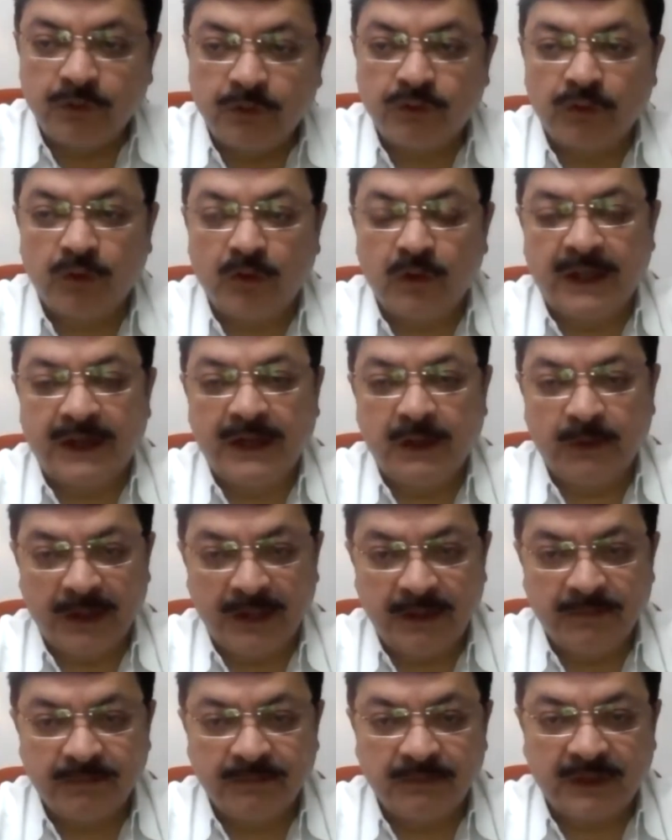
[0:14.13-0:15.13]
So
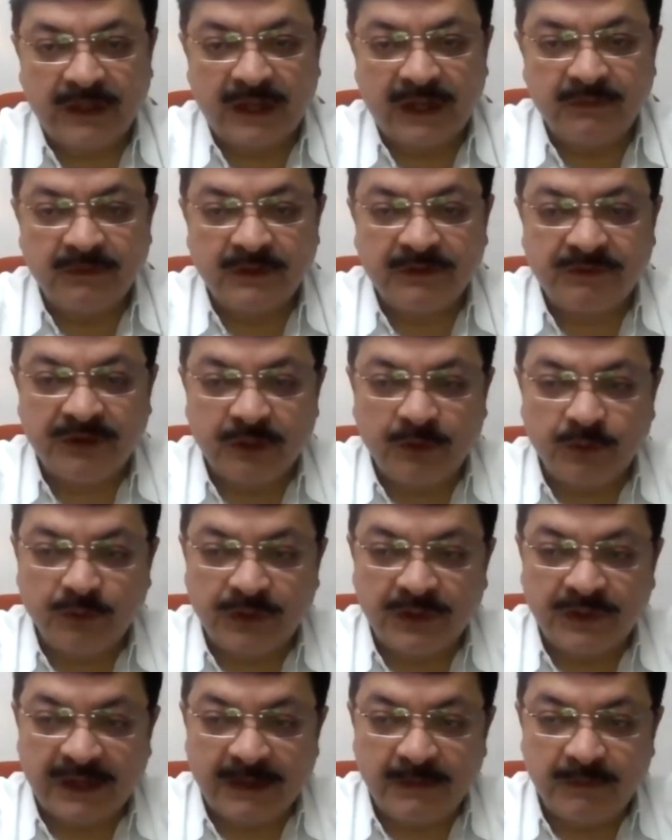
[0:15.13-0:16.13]
anyway, but I will stick to
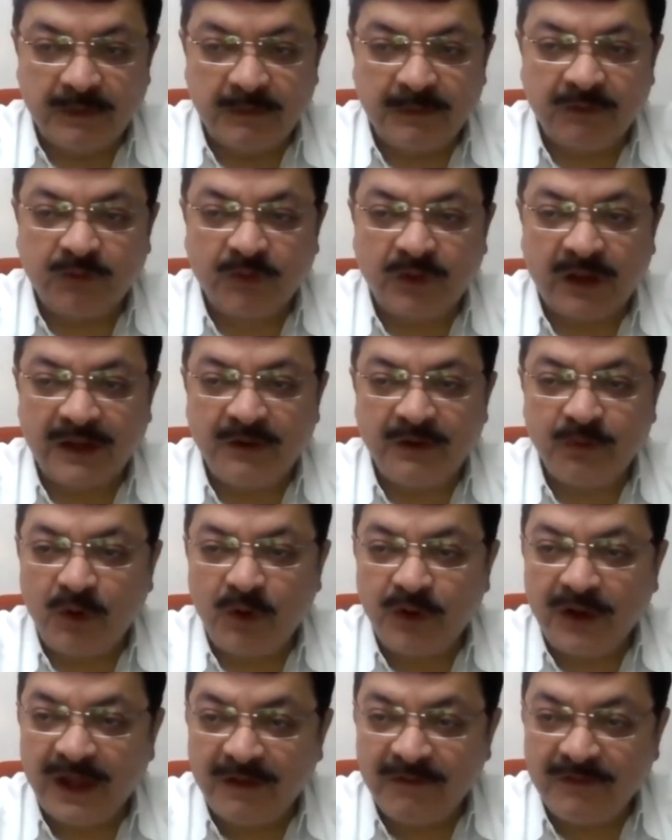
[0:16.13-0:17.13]
the time limit. So I do
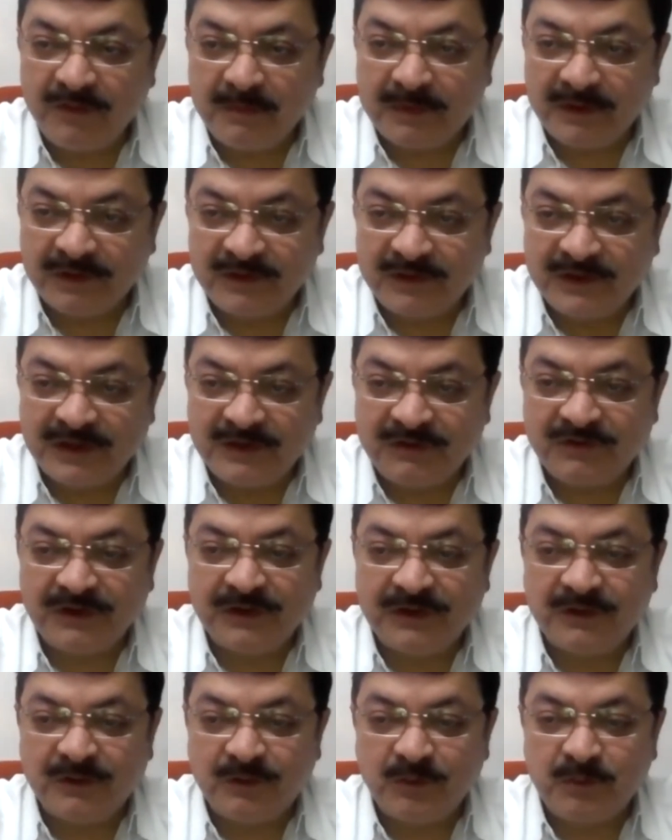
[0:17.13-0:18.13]
not have a
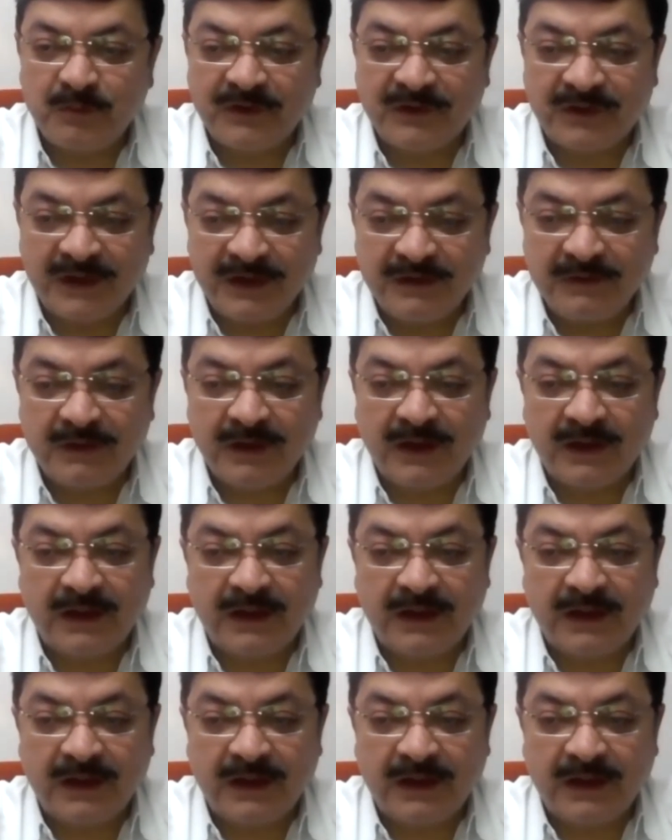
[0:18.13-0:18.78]
presentation to present.